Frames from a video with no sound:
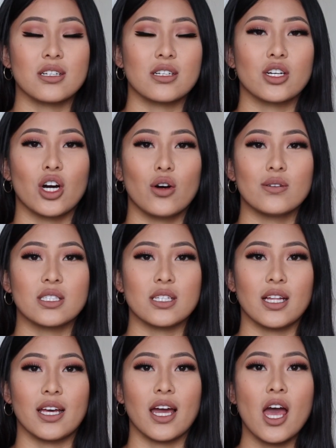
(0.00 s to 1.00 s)
gonna go into
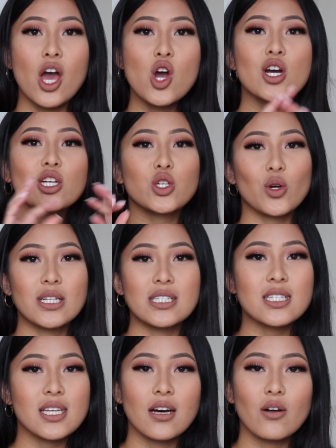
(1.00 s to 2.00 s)
like short
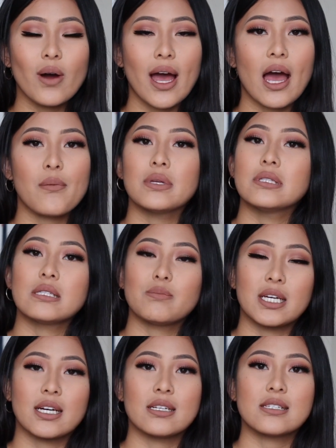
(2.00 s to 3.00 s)
detail what happens,
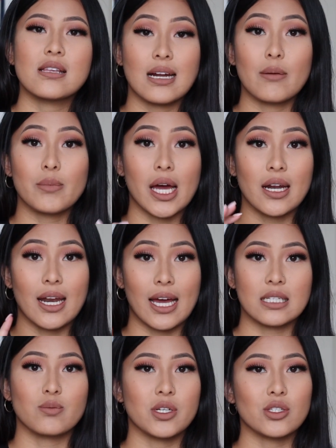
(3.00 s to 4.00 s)
because I'm not an
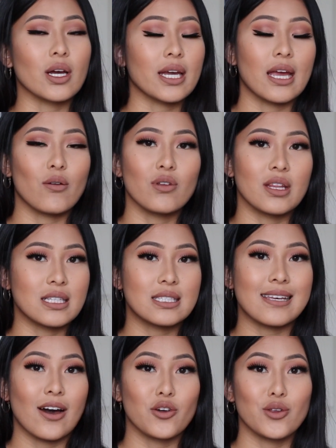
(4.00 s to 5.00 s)
expert, so I can't really
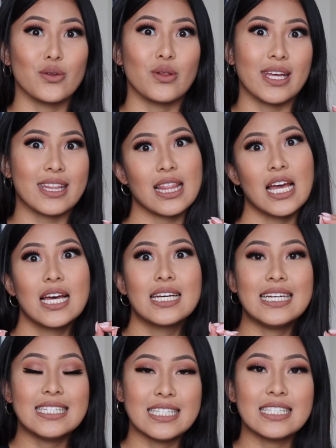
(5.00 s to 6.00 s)
tell you like
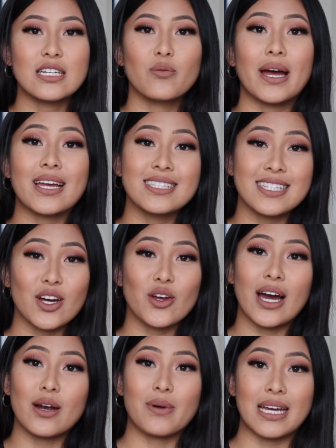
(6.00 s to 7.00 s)
in detail, but I can tell you
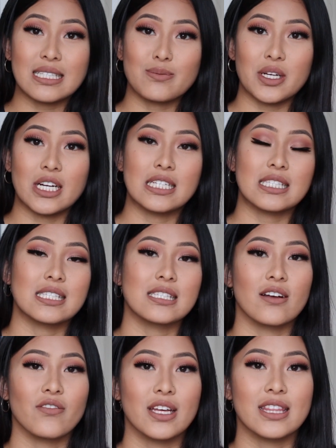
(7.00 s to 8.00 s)
out of my experience and
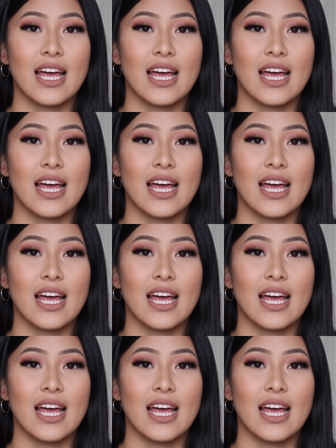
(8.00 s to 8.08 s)
stuff like